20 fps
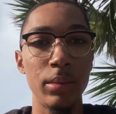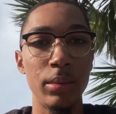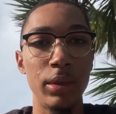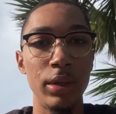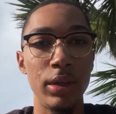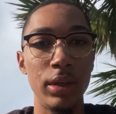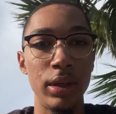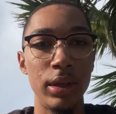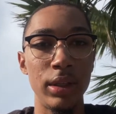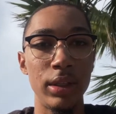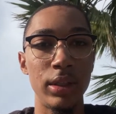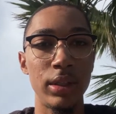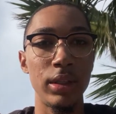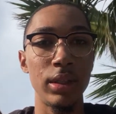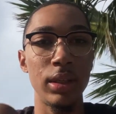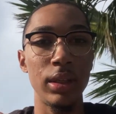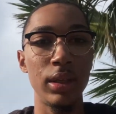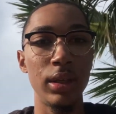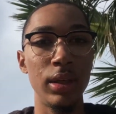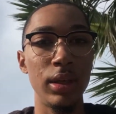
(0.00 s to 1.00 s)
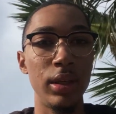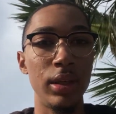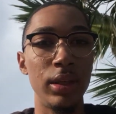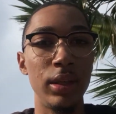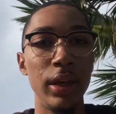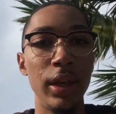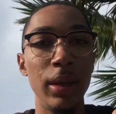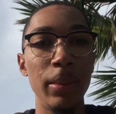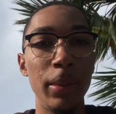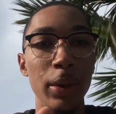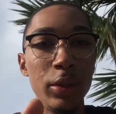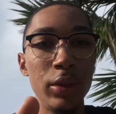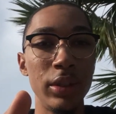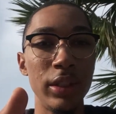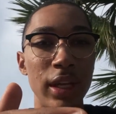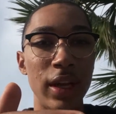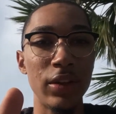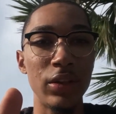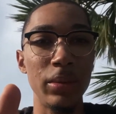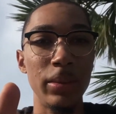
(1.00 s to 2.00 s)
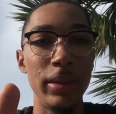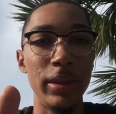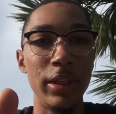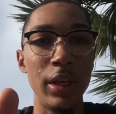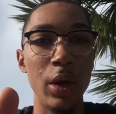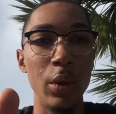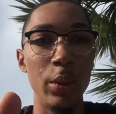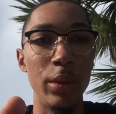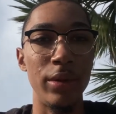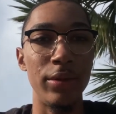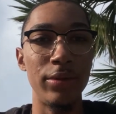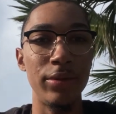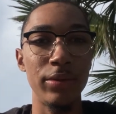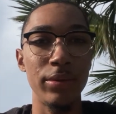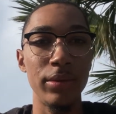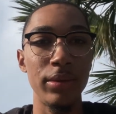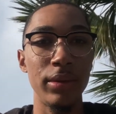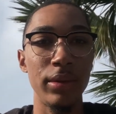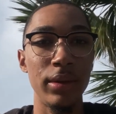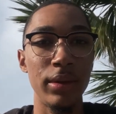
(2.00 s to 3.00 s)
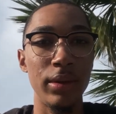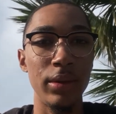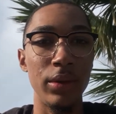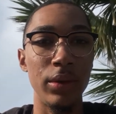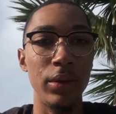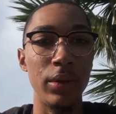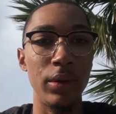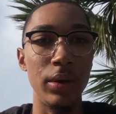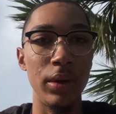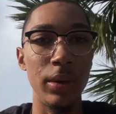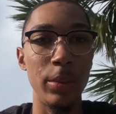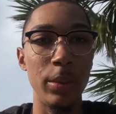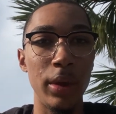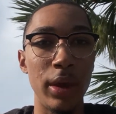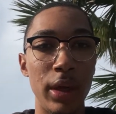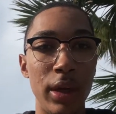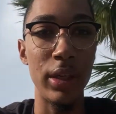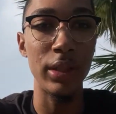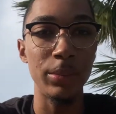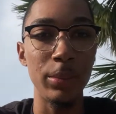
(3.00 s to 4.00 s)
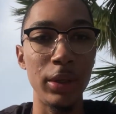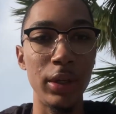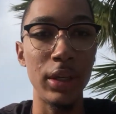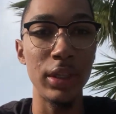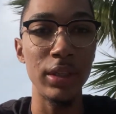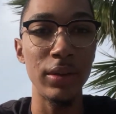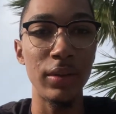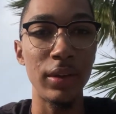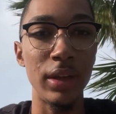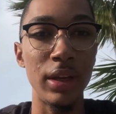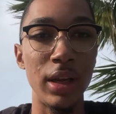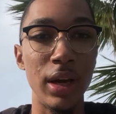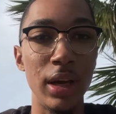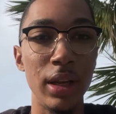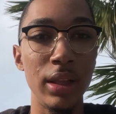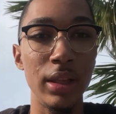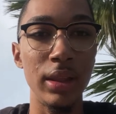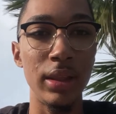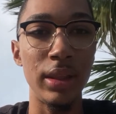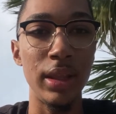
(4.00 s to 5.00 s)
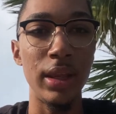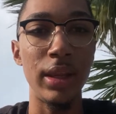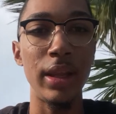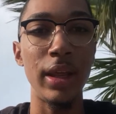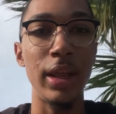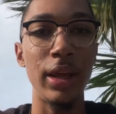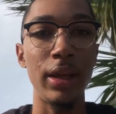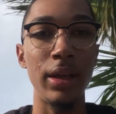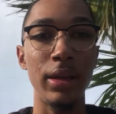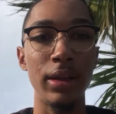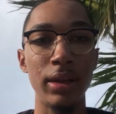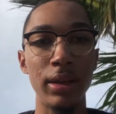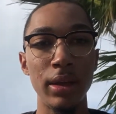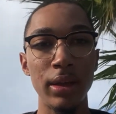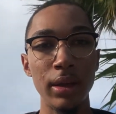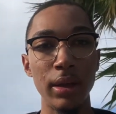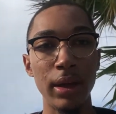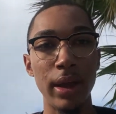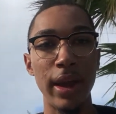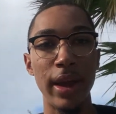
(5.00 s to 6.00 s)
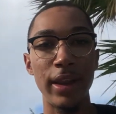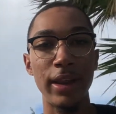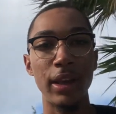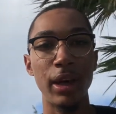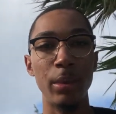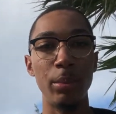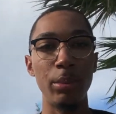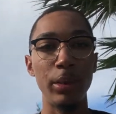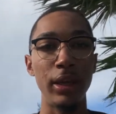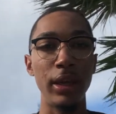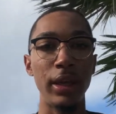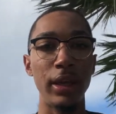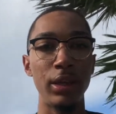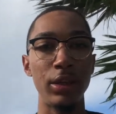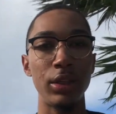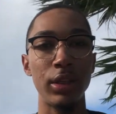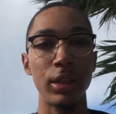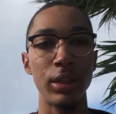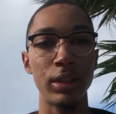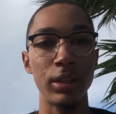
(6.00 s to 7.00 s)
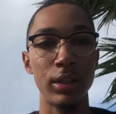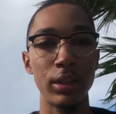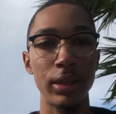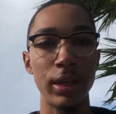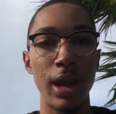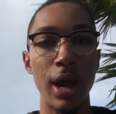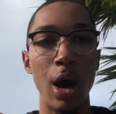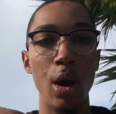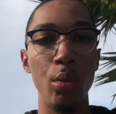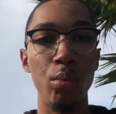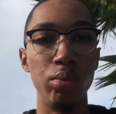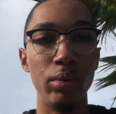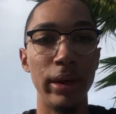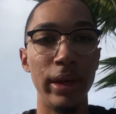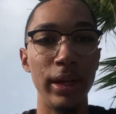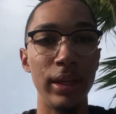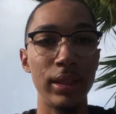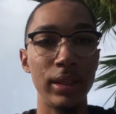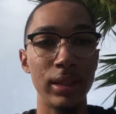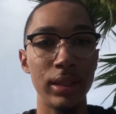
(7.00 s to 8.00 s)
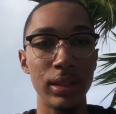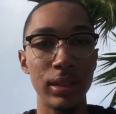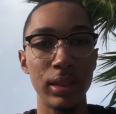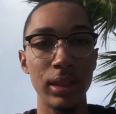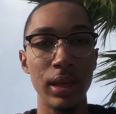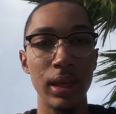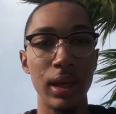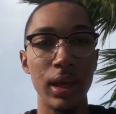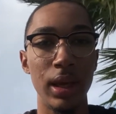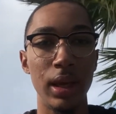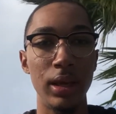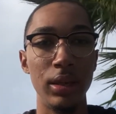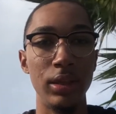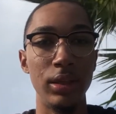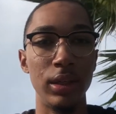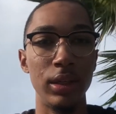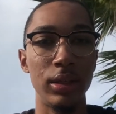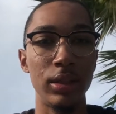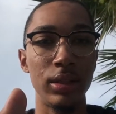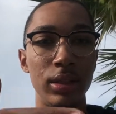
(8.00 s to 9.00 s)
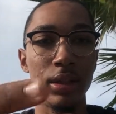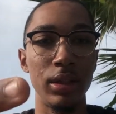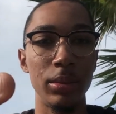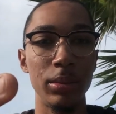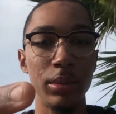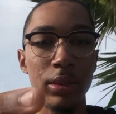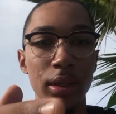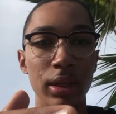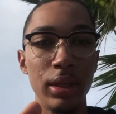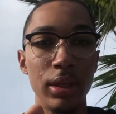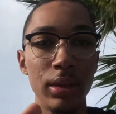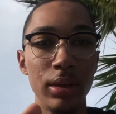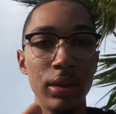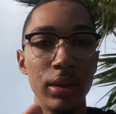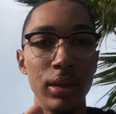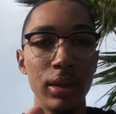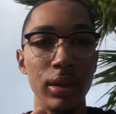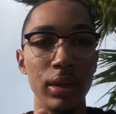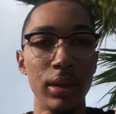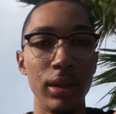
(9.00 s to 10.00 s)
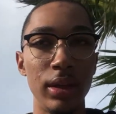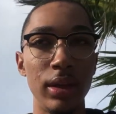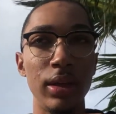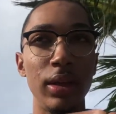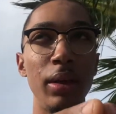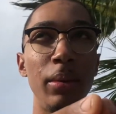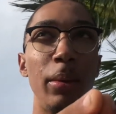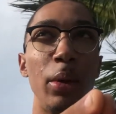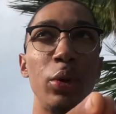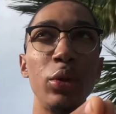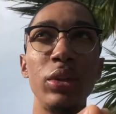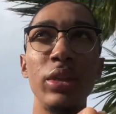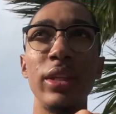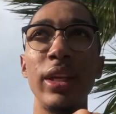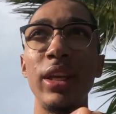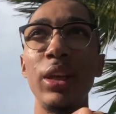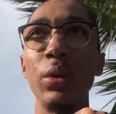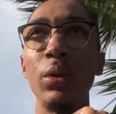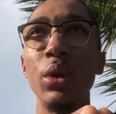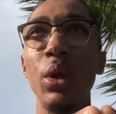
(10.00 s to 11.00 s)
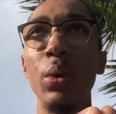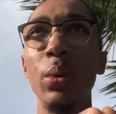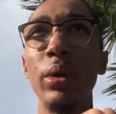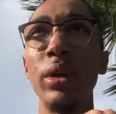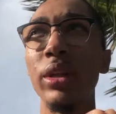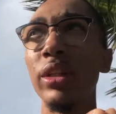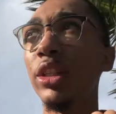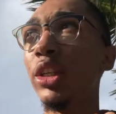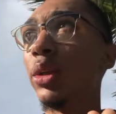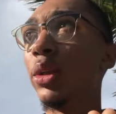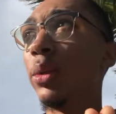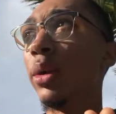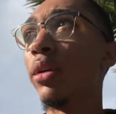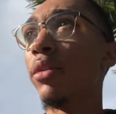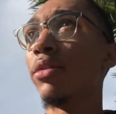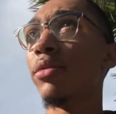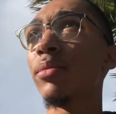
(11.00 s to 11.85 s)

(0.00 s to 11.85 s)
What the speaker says: Because your emotions have to be dealt with. Because if they're not, then they end up being just outbreaks and just, you know what I'm saying, emotions that you don't want to deal with.